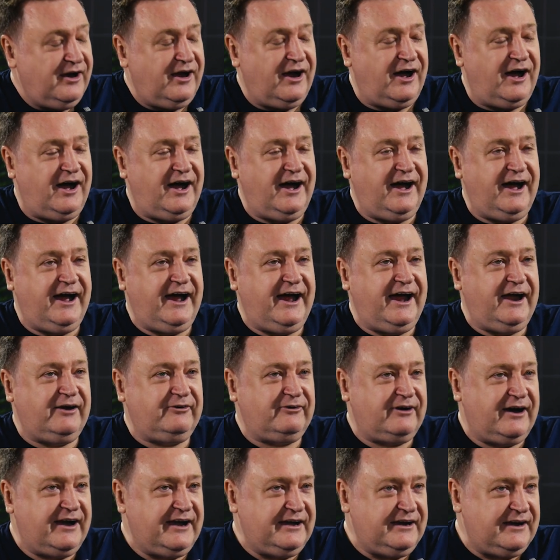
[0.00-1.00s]

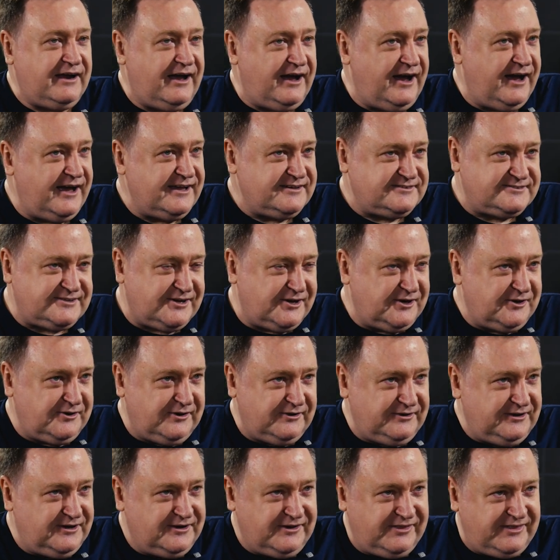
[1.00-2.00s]
Right? So,
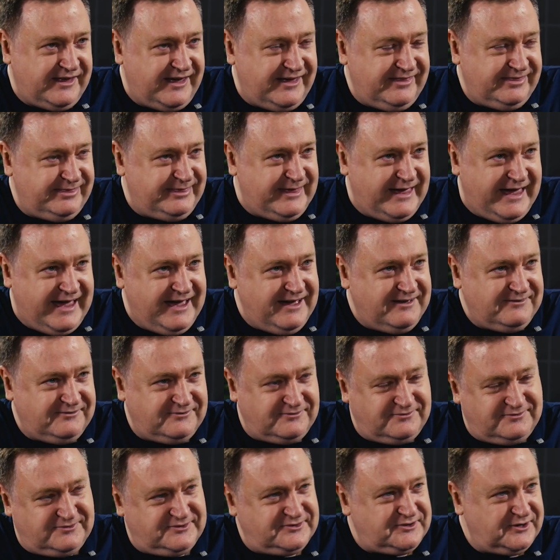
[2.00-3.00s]
they've
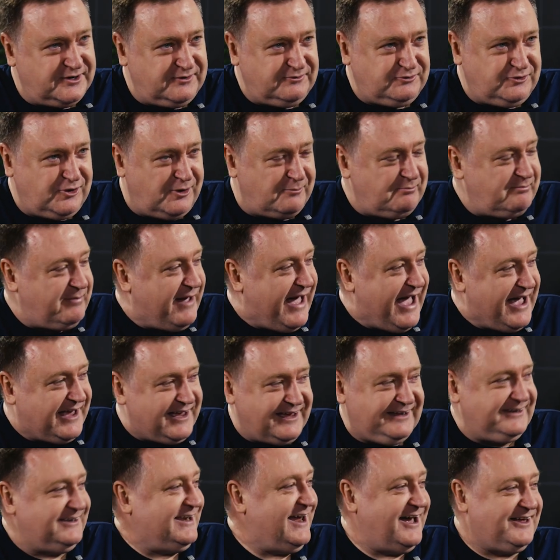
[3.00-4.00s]
sort of dropped back
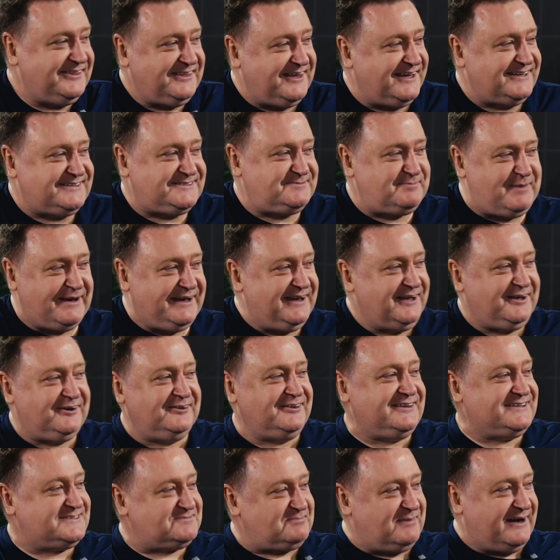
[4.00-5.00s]
and now they're spending all
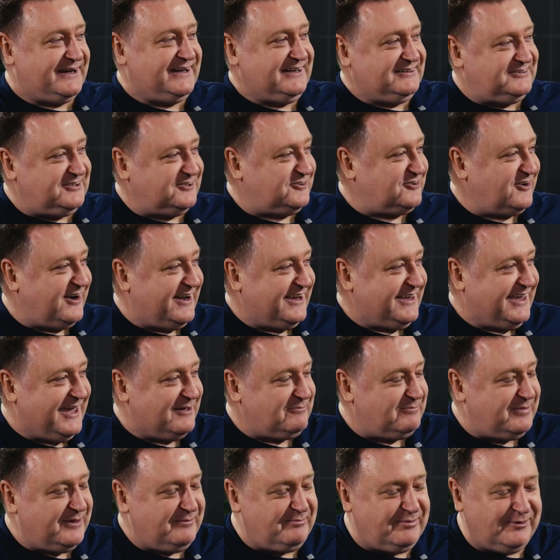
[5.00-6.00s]
this money to try and
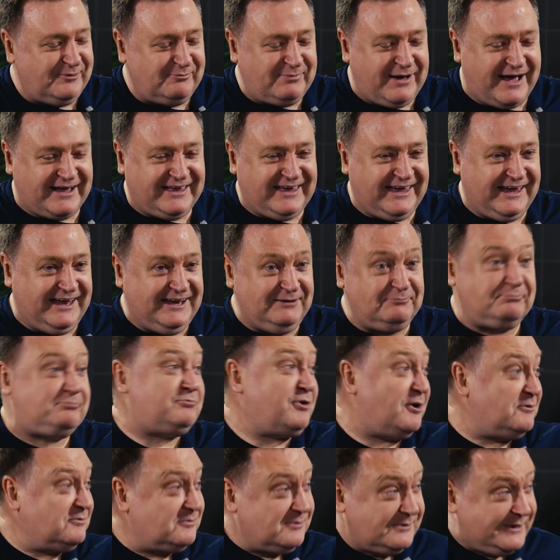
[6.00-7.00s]
get people back in,
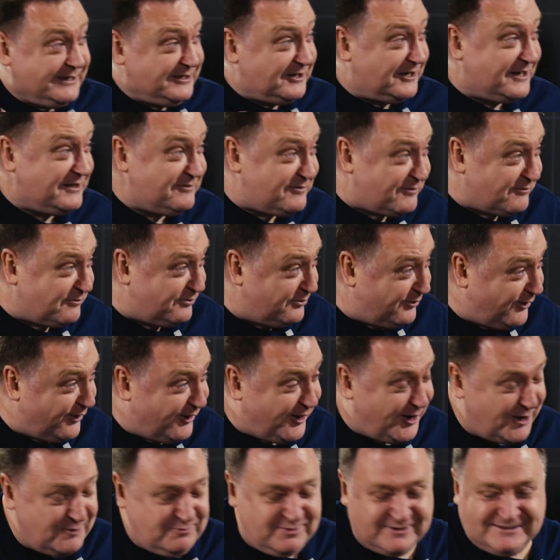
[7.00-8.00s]
probably not even
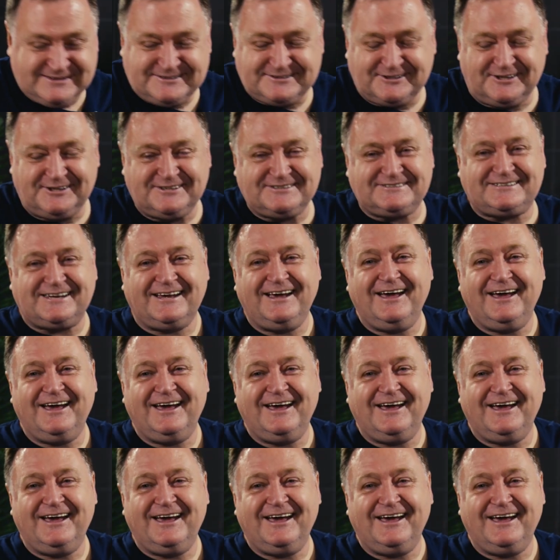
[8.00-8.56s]
for open source.